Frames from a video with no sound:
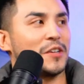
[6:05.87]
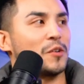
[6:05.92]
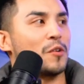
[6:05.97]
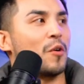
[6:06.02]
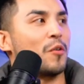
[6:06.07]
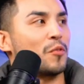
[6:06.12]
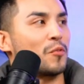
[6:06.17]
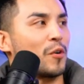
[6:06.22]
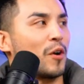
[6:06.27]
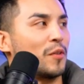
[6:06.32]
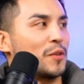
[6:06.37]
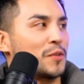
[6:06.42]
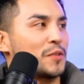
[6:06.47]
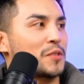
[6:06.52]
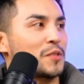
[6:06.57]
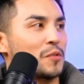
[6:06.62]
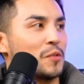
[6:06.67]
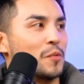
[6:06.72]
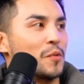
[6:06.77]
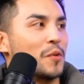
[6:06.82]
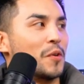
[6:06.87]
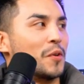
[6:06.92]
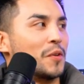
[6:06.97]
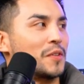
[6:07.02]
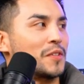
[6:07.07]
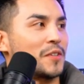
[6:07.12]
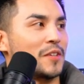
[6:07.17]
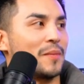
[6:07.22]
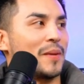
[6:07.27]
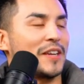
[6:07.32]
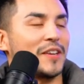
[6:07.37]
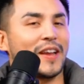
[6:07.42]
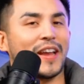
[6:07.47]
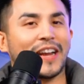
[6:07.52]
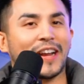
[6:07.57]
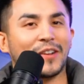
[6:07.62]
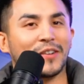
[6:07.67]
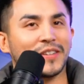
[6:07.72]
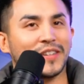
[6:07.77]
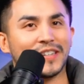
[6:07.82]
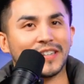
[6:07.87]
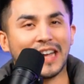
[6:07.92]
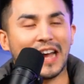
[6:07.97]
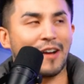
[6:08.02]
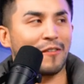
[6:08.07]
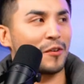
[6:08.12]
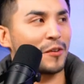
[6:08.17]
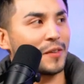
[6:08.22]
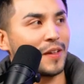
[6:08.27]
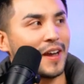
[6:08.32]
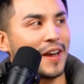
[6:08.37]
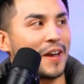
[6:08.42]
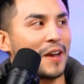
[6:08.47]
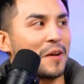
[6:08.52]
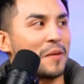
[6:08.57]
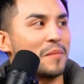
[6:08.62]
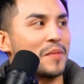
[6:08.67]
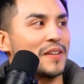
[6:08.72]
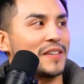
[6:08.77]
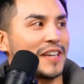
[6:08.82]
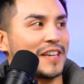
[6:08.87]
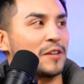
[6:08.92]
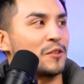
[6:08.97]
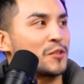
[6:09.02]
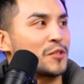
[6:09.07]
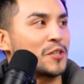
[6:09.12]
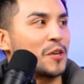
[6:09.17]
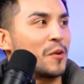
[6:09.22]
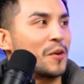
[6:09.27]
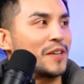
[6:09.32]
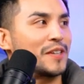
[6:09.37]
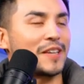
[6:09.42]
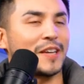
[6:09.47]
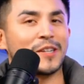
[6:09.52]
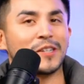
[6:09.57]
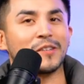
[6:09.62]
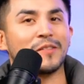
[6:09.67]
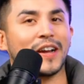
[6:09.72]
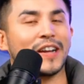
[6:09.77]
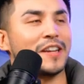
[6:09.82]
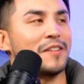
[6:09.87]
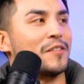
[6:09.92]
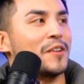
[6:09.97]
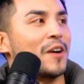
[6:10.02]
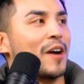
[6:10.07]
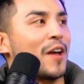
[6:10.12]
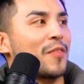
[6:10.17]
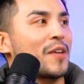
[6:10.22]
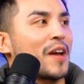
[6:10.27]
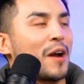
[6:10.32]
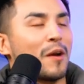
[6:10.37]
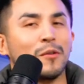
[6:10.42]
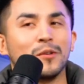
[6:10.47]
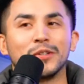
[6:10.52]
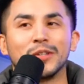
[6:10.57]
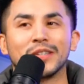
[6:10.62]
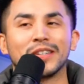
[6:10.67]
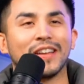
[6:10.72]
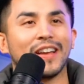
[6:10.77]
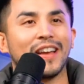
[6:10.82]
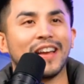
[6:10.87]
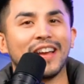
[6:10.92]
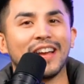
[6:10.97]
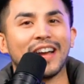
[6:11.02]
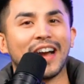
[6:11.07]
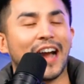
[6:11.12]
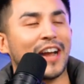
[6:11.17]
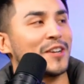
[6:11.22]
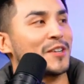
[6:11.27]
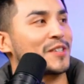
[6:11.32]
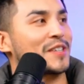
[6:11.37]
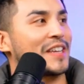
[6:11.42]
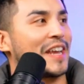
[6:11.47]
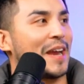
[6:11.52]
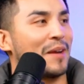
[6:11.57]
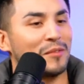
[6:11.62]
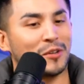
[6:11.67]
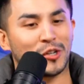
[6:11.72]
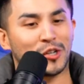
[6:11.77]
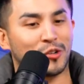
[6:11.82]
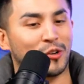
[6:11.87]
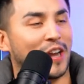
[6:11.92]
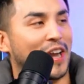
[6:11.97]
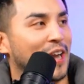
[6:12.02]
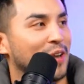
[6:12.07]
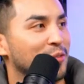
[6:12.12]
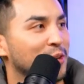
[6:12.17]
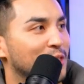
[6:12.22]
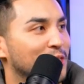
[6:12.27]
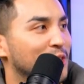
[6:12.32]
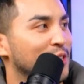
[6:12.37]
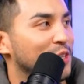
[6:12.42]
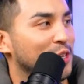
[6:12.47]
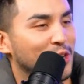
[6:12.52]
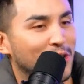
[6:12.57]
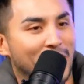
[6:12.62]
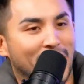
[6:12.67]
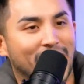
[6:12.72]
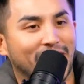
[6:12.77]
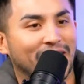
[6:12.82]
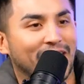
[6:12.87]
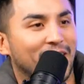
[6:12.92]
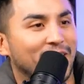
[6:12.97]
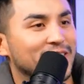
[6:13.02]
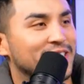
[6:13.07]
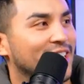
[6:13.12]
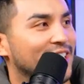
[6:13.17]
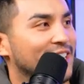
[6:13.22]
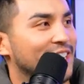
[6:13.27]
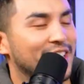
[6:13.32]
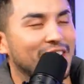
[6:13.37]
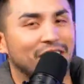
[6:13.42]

you go through all this school. So they make you hang out in the cadaver lab. Like, it was so intensive. I didn't even know. I thought I just came to train with the cracky. I was like,